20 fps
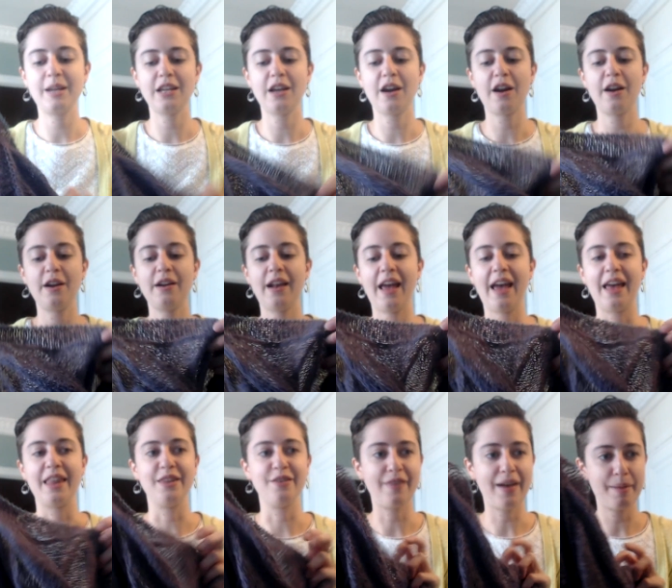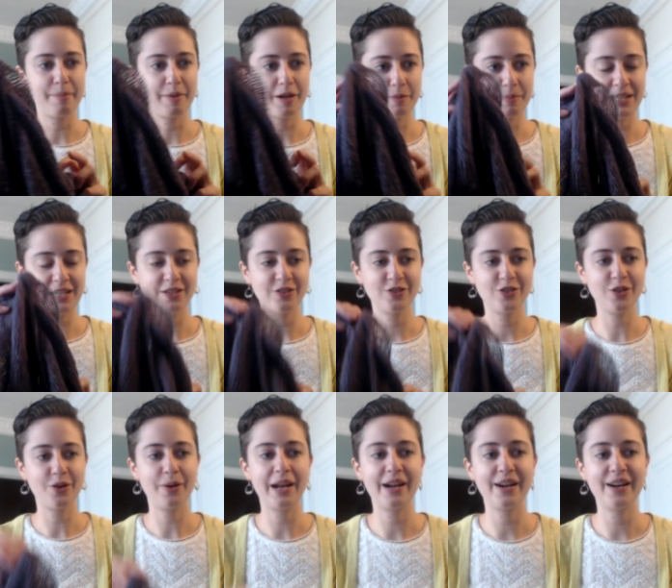yarn and the fabric being so
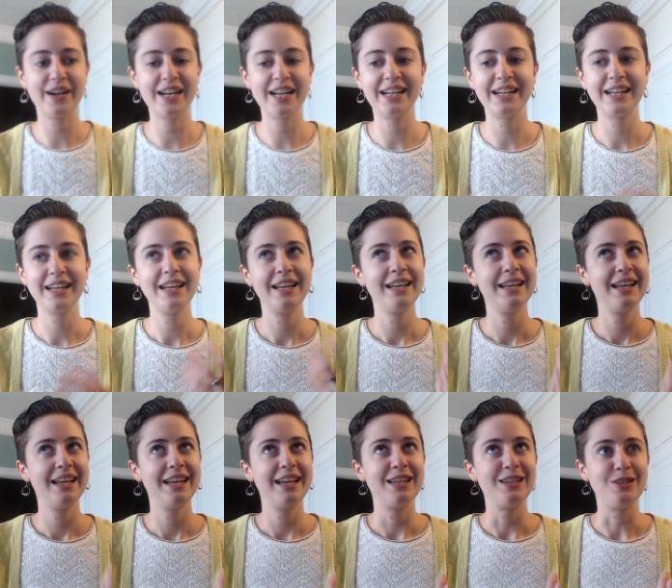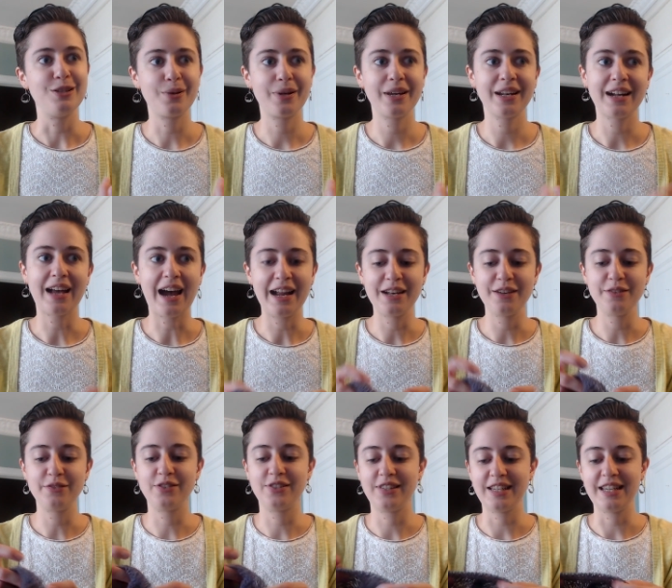airy, you can kind of
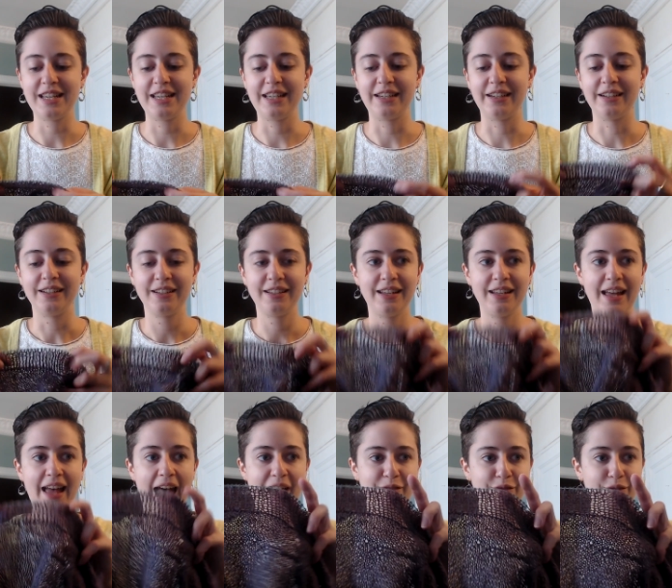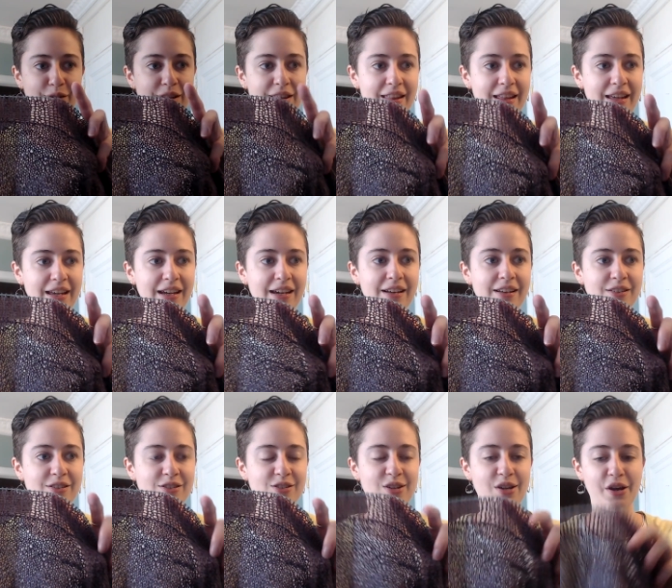see everything.
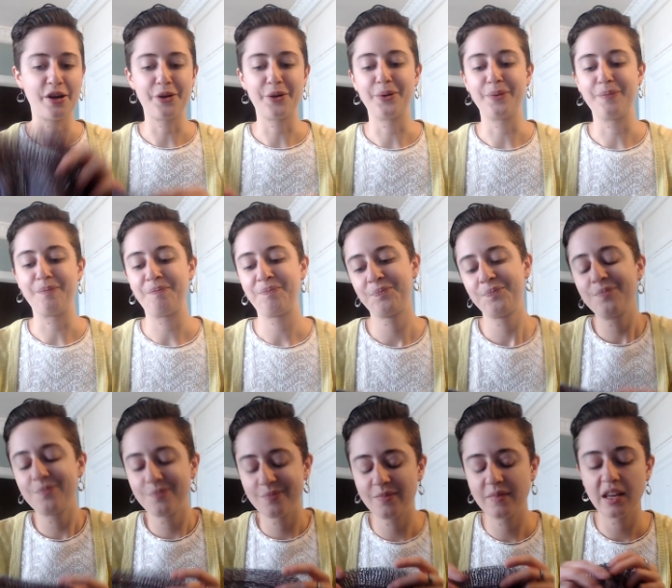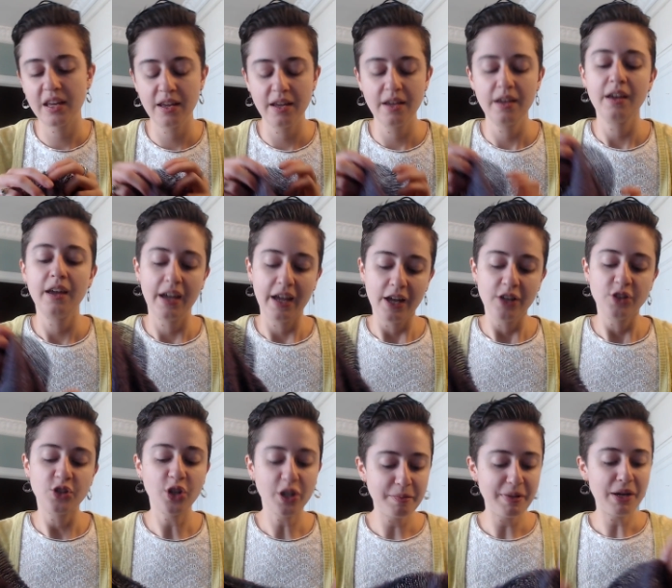So
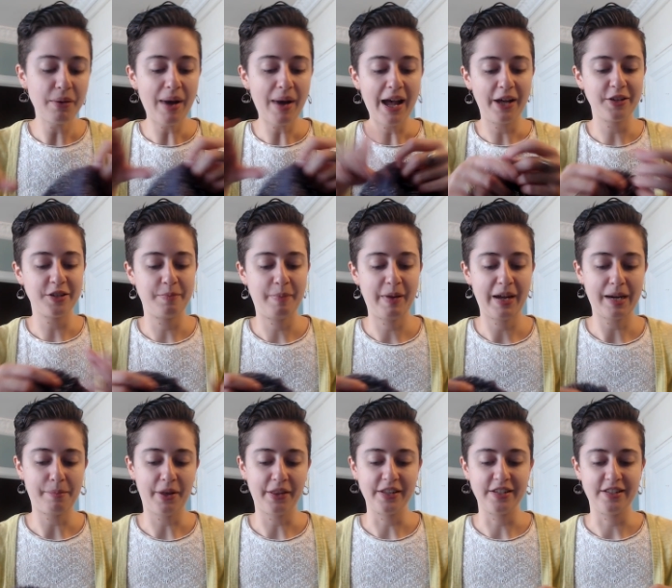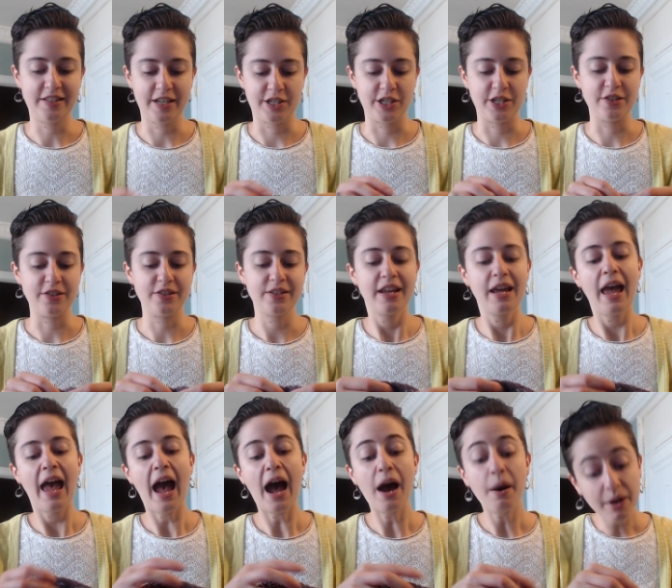took me a while to pick up all the stitches.
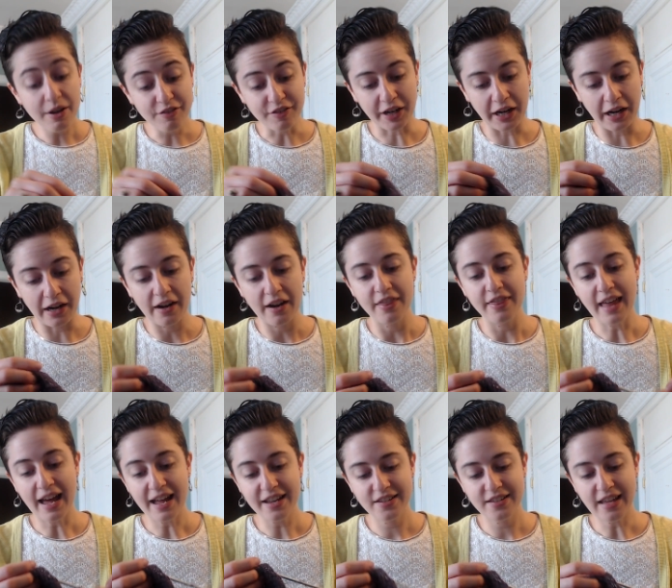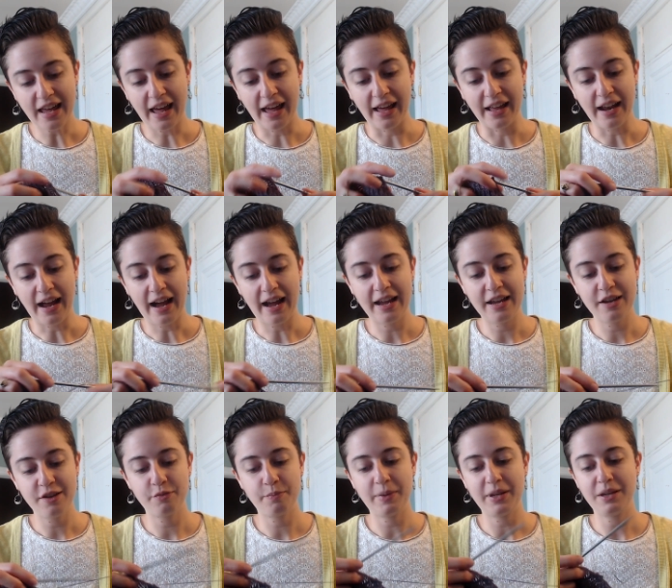However, that said, I
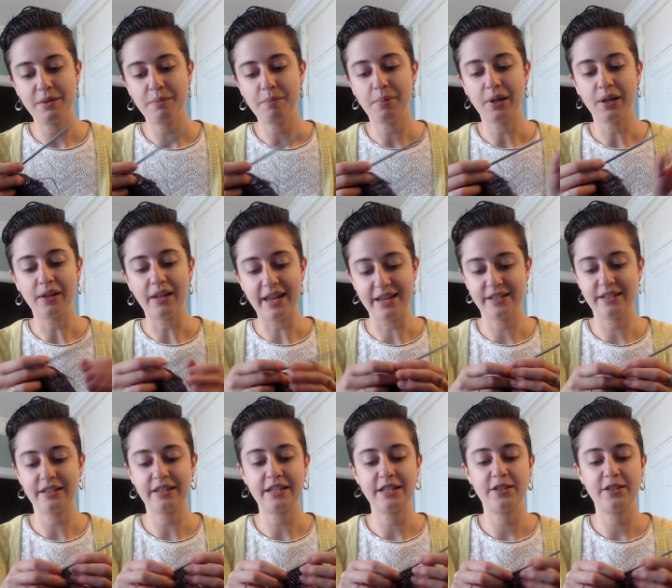have been pleasantly